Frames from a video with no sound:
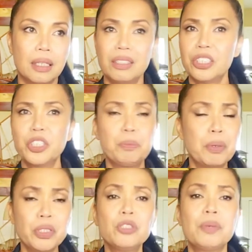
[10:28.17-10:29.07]
There's
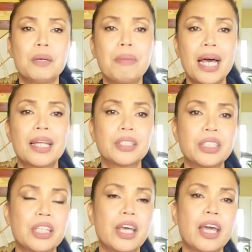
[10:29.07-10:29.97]
supposed to be a balance
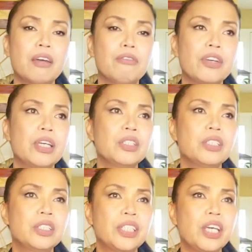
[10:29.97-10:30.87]
in every
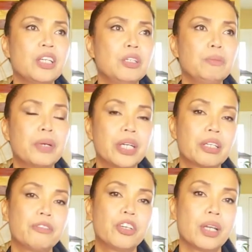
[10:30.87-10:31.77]
single part
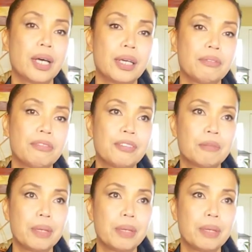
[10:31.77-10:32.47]
of your life,